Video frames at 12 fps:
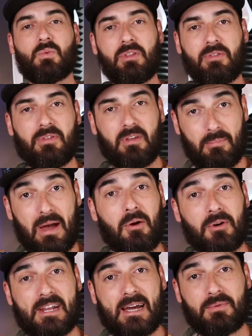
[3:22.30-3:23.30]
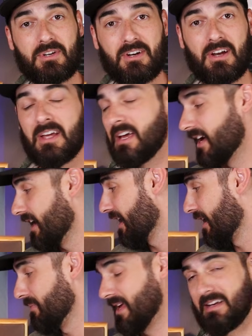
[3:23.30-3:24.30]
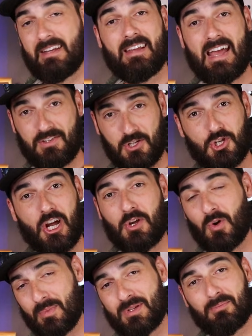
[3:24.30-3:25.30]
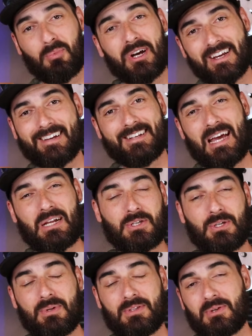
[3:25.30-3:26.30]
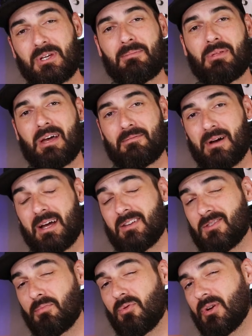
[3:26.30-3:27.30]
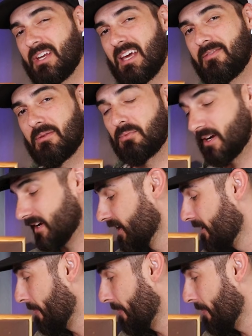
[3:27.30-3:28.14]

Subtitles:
with a power adapter and it has a ginormous brick attached to it, so keep that in mind, it's a pretty heavy brick,